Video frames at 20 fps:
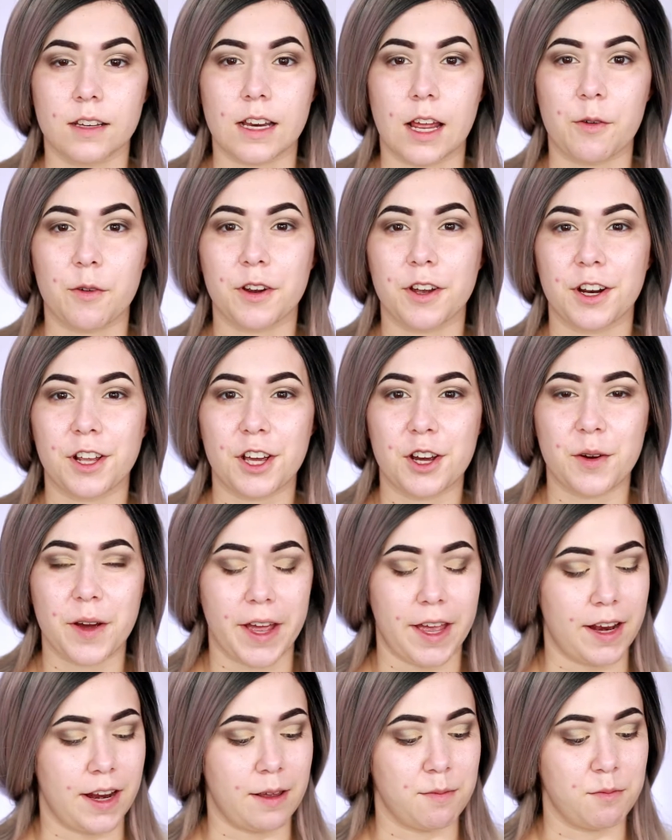Now we're going to go
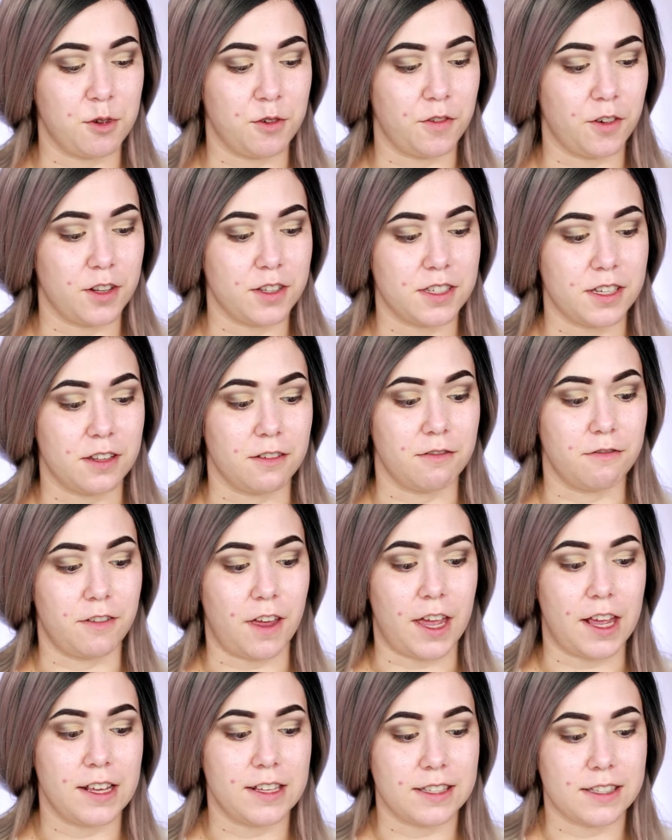ahead and move on to the
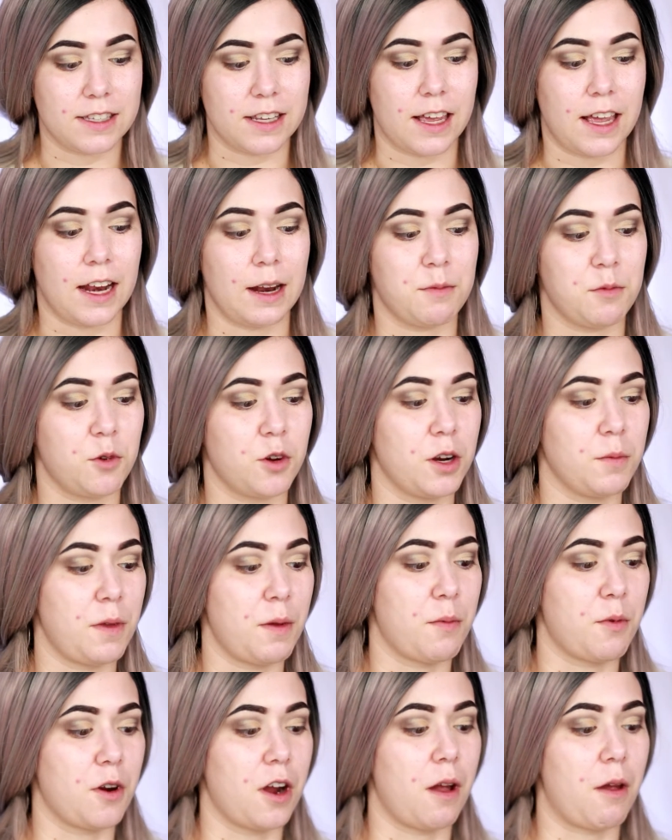face, and I'm going to be
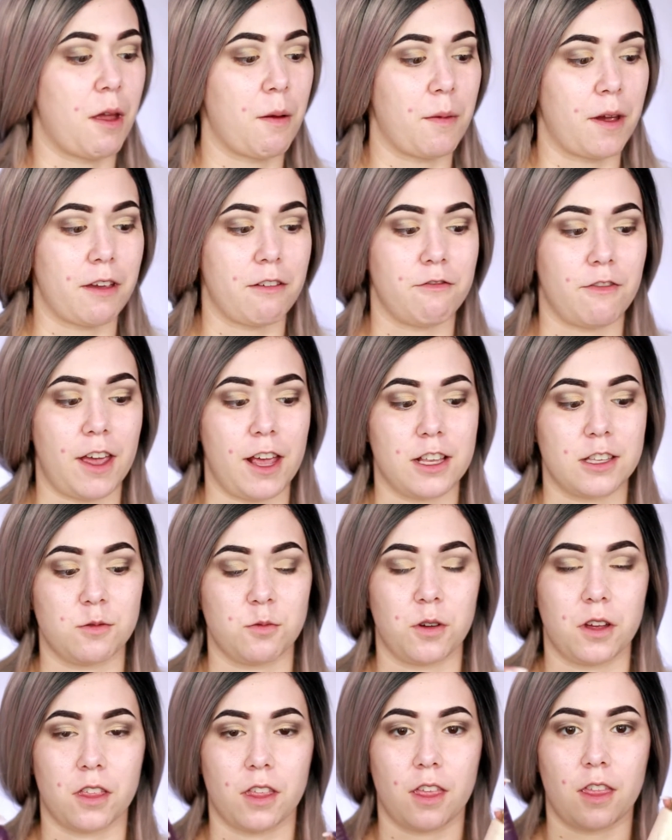priming my face
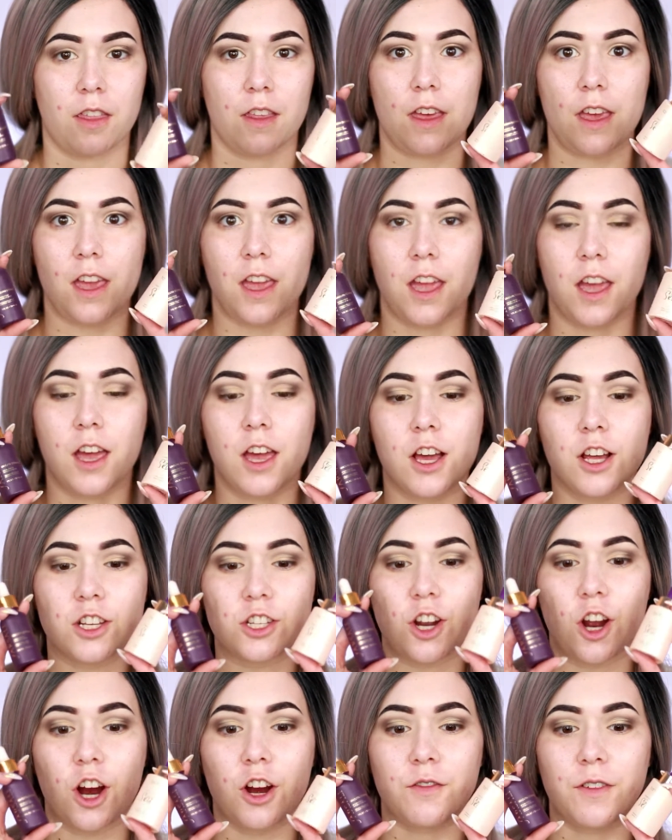with the
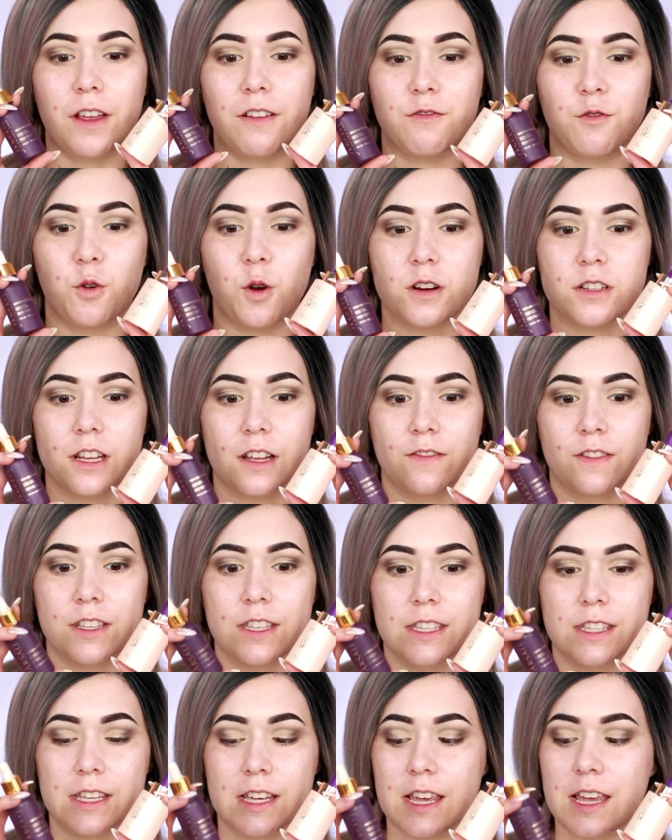Tarte Rainforest of the
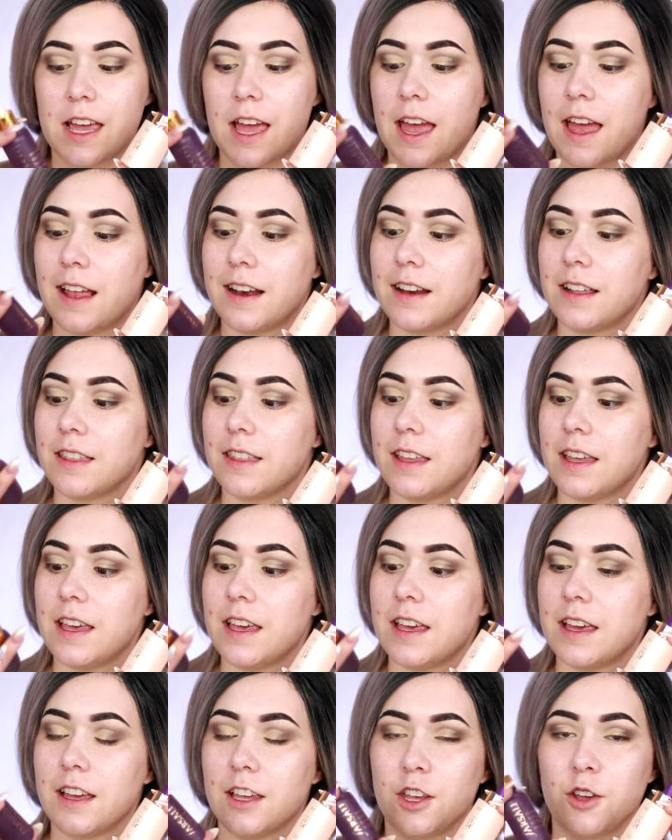Sea and the
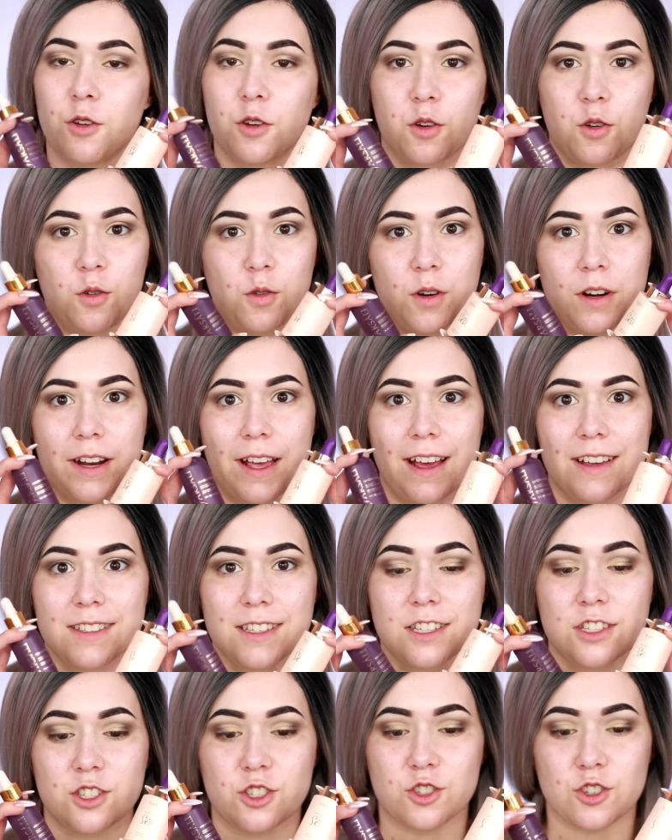Unicorn
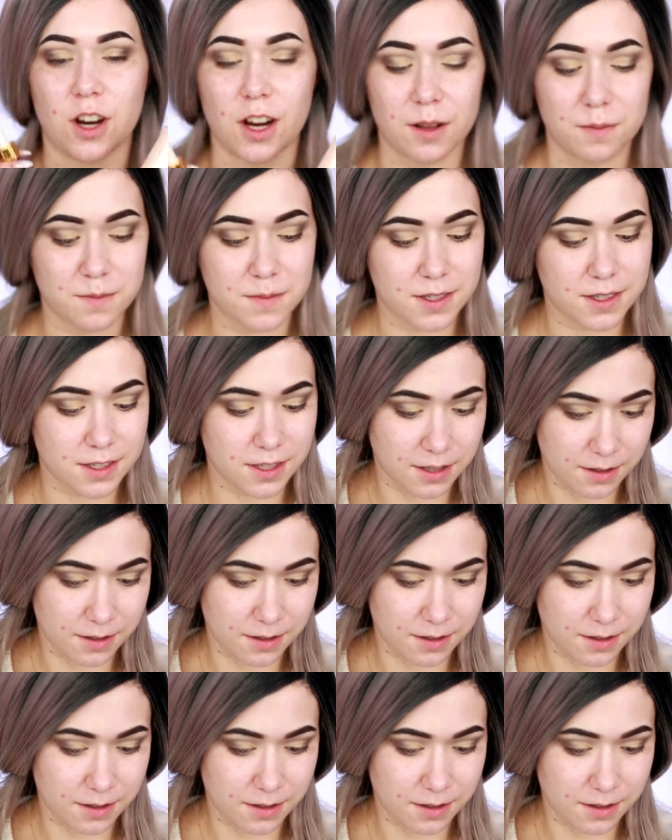Essence Drops.